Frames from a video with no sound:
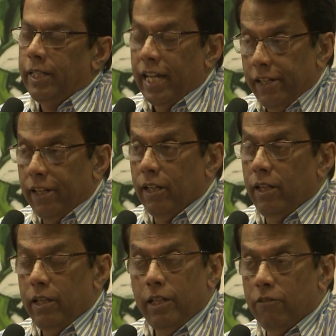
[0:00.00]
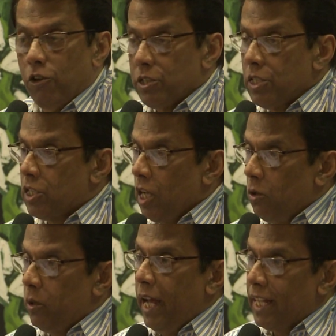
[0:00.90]
Technically, he wasn't
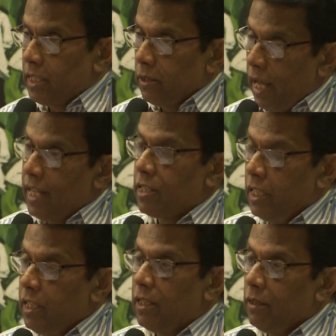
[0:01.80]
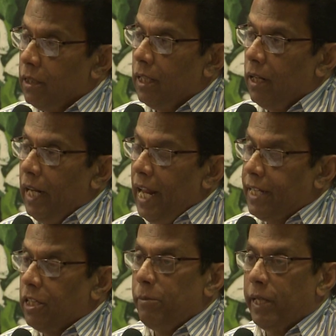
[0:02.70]
sound as he
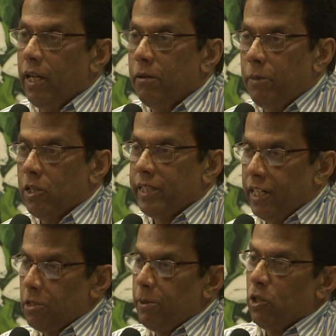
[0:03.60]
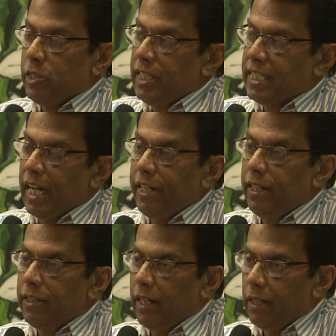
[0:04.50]
later became, because that is because he
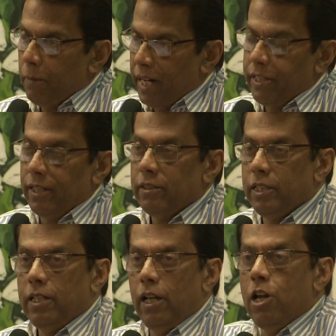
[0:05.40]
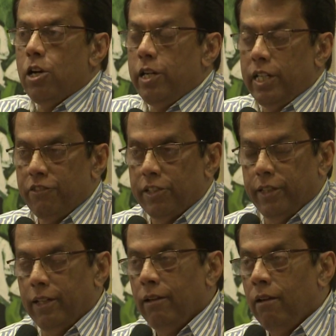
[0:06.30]
studied the batting. He learned
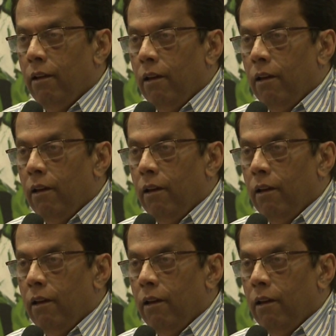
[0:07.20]
everything.